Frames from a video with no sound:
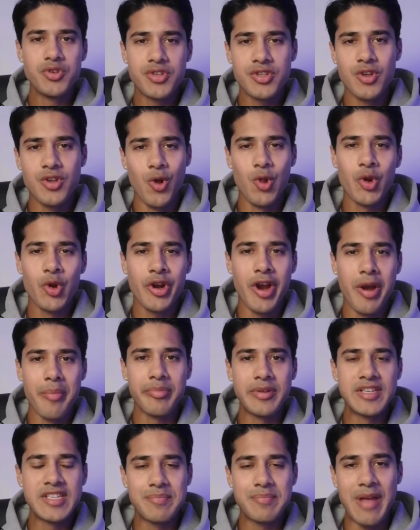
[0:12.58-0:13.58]
solar
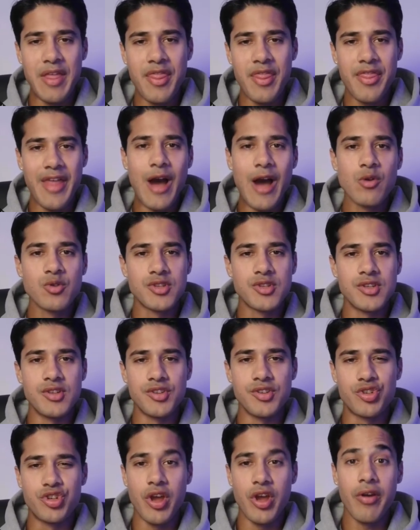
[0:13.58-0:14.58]
companies spend thousands
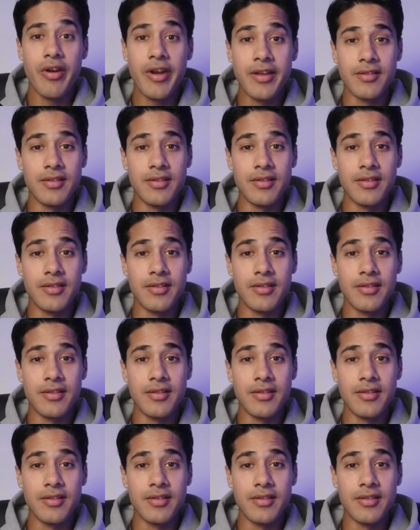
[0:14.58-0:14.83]
generating